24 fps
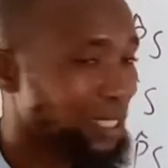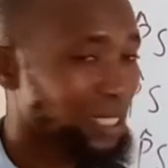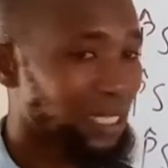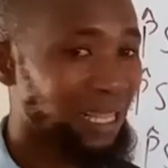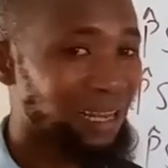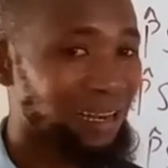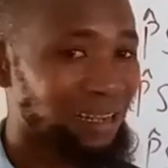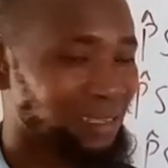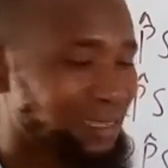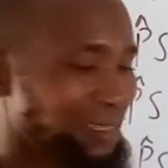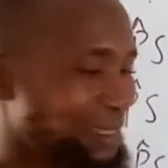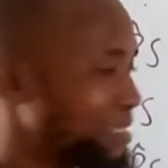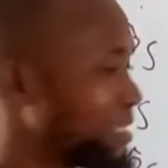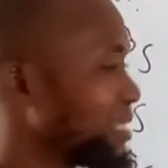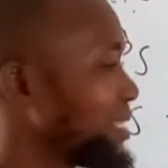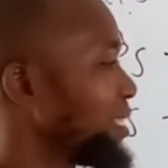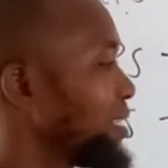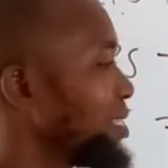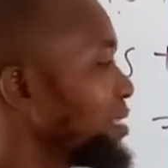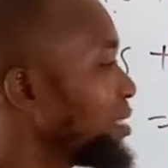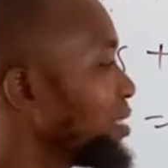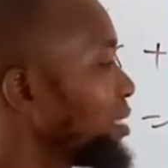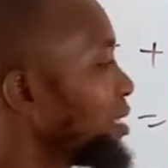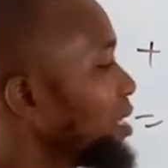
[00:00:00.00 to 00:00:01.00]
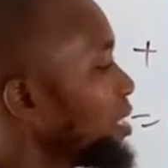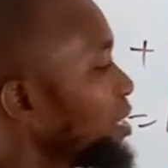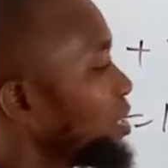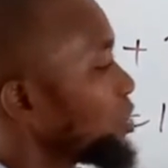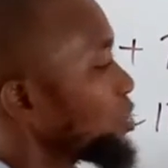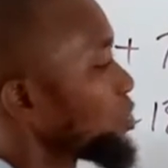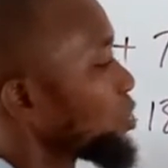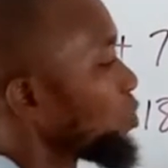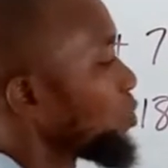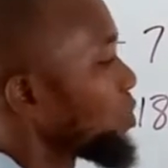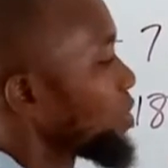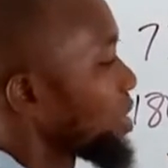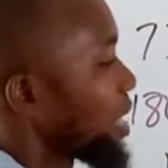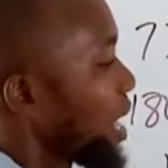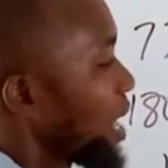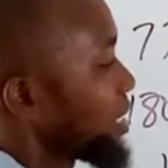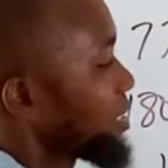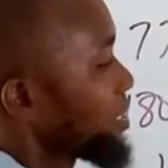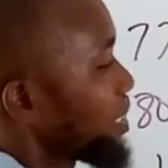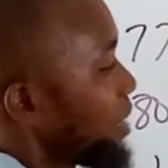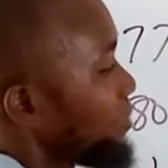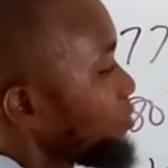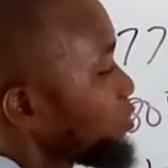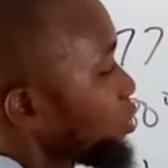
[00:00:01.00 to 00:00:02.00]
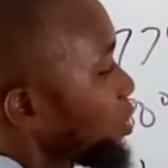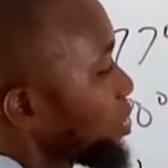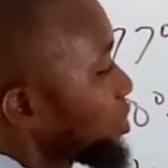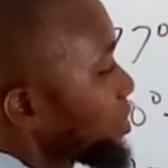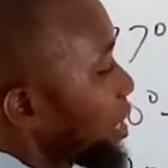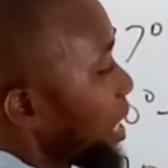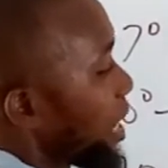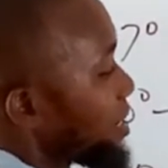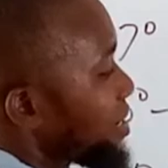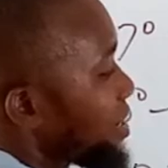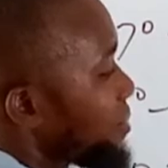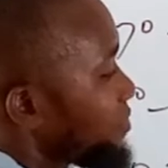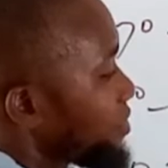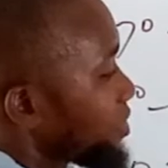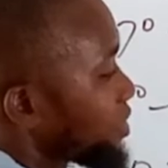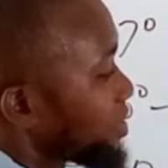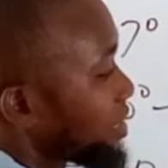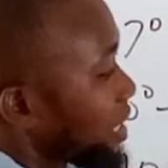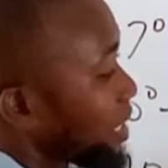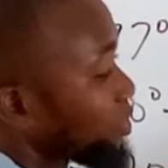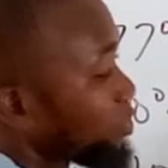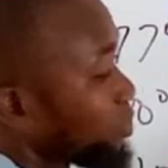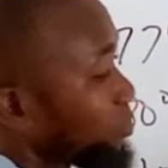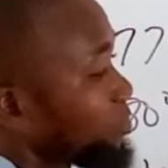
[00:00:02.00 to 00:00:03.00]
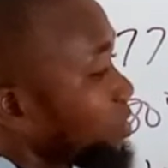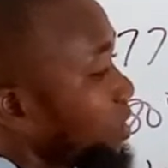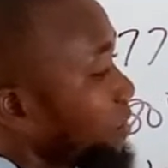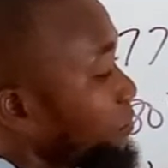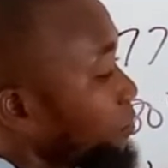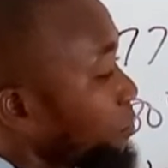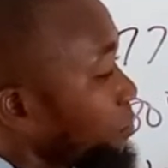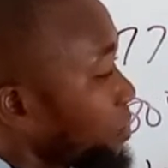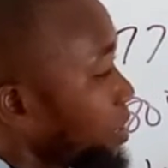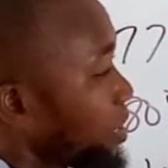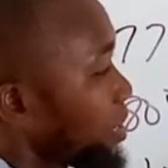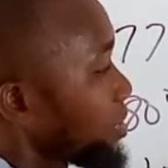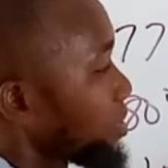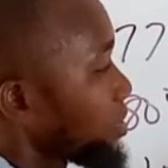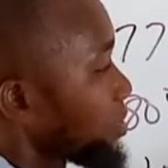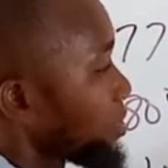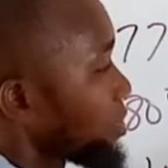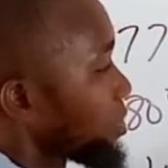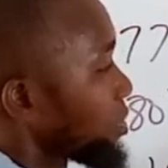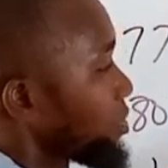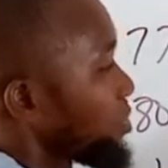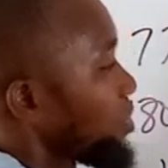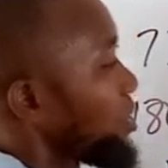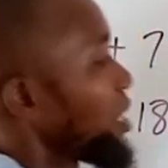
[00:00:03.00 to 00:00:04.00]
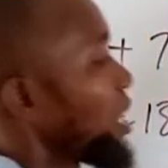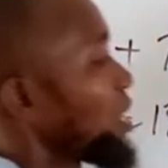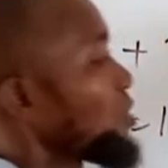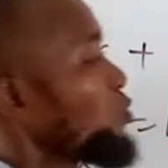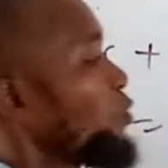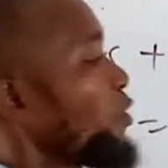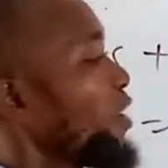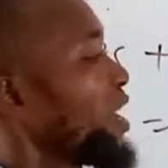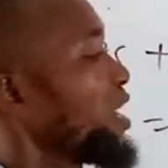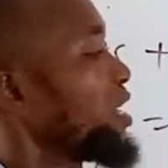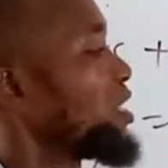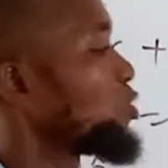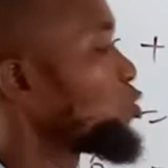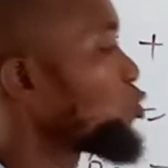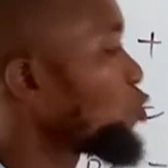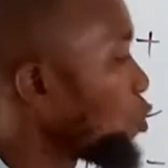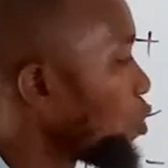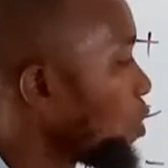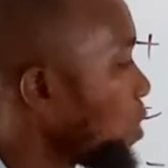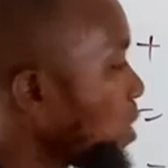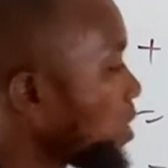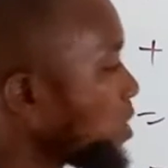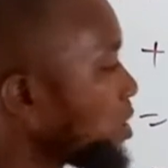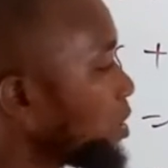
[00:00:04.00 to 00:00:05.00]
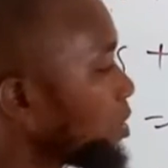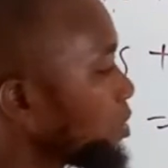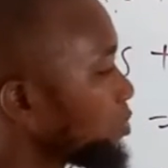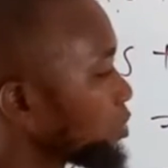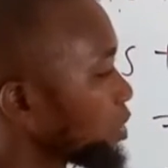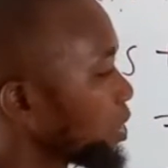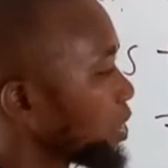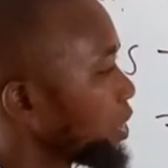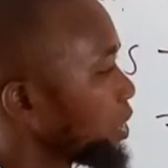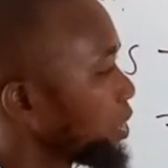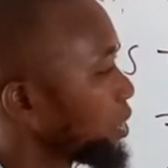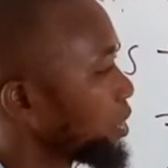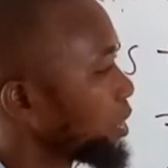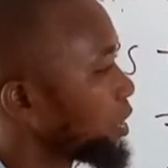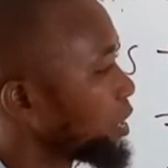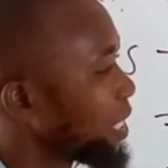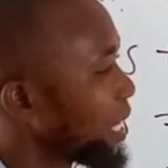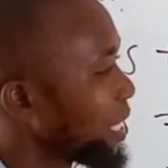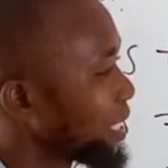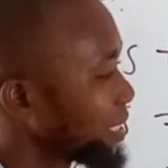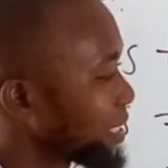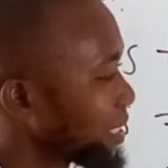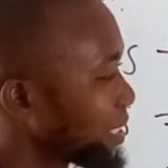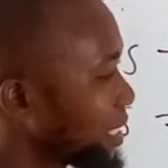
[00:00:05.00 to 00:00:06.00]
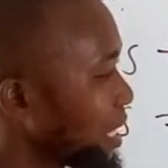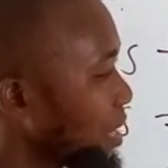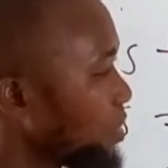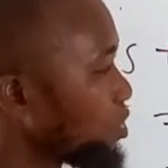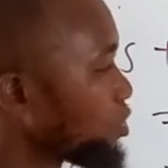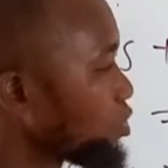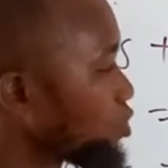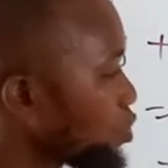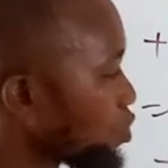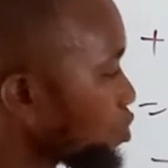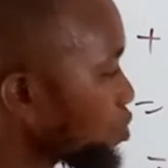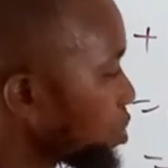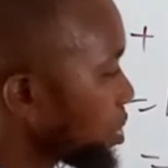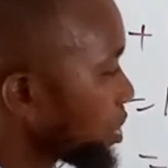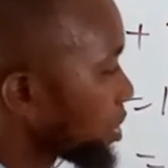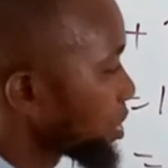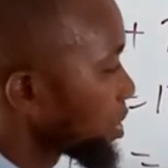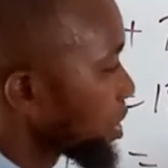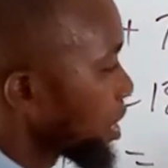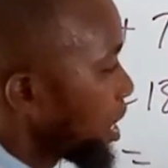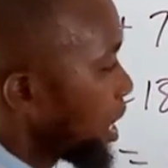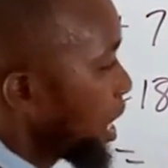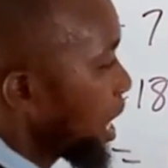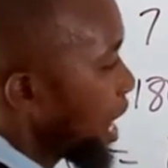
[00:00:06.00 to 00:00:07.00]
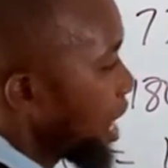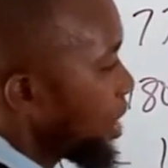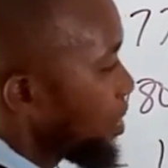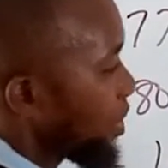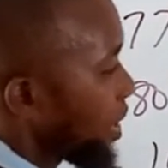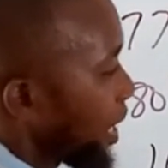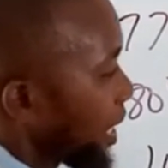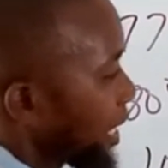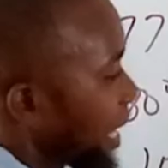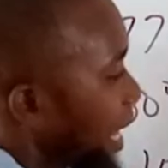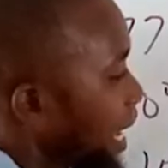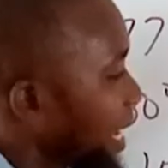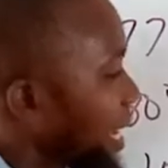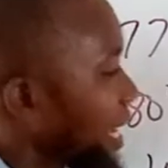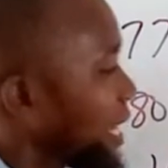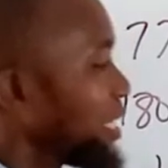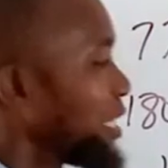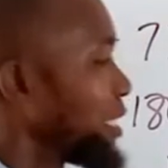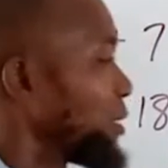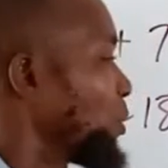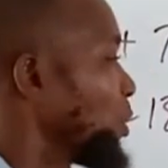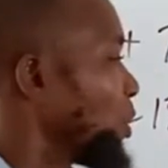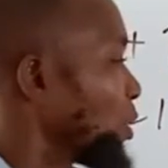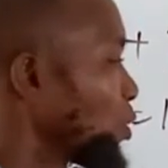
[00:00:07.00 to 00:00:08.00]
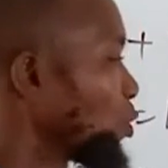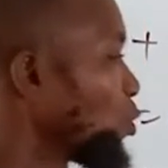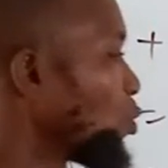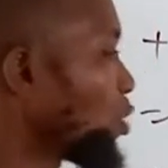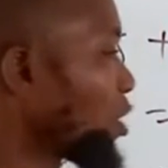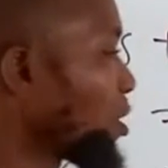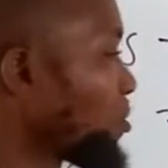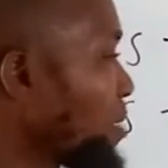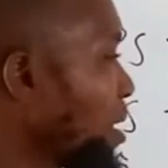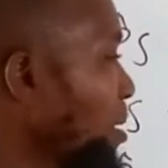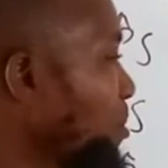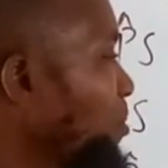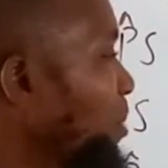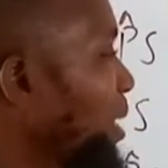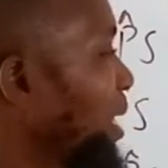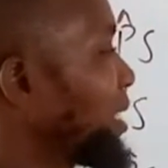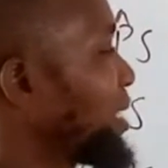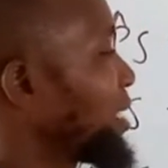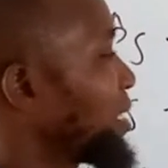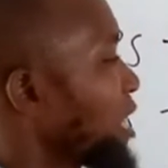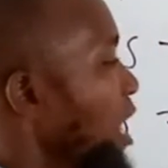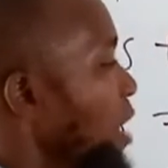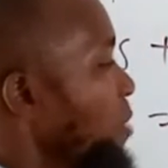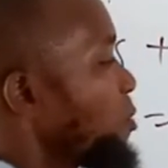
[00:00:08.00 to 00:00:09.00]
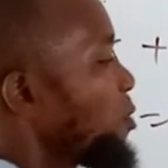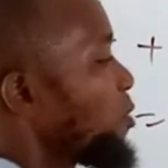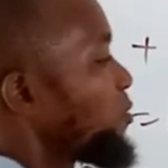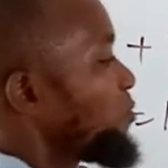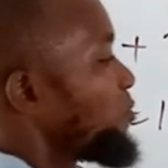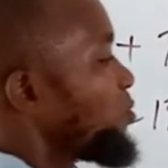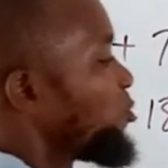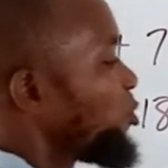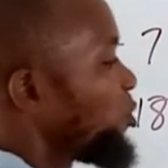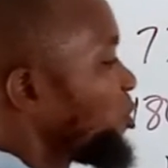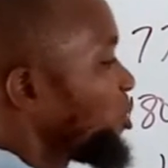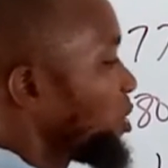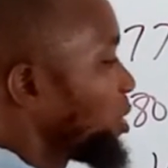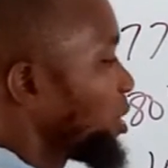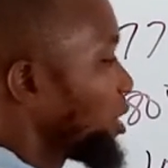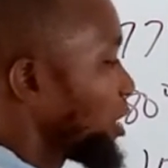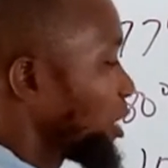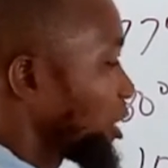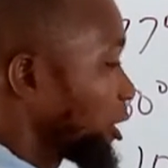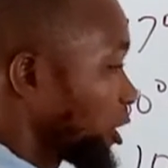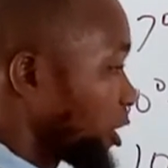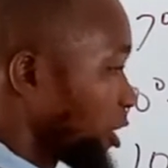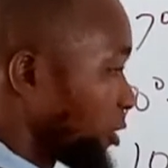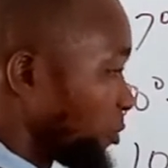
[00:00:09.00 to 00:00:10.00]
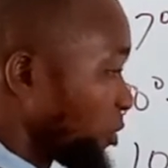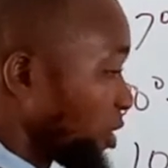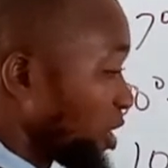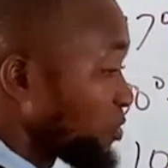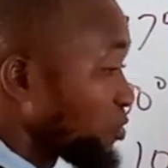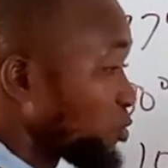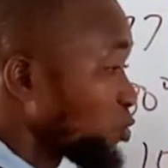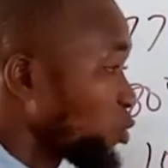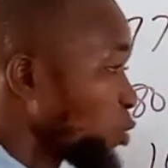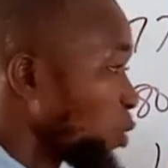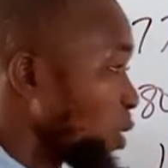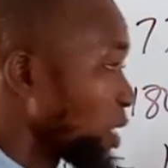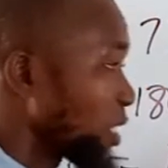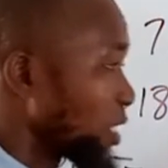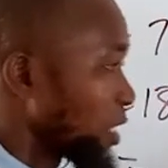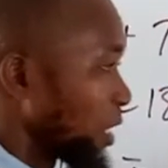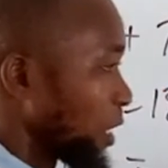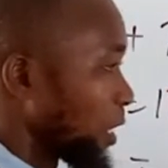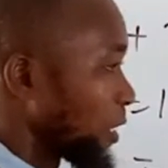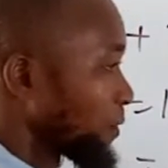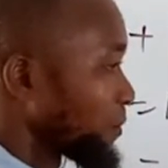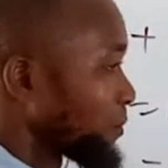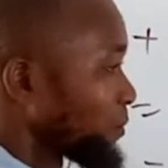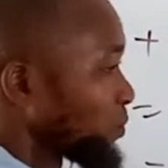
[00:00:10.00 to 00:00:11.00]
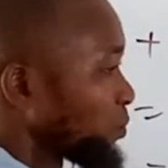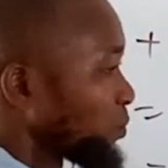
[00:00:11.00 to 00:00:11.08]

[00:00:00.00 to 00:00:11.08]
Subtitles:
360 degrees. So with that, I just add everything and subtract from 360 in order to get it. So the next thing I want to do is, how can I get this? So remember the type of shape given to us here.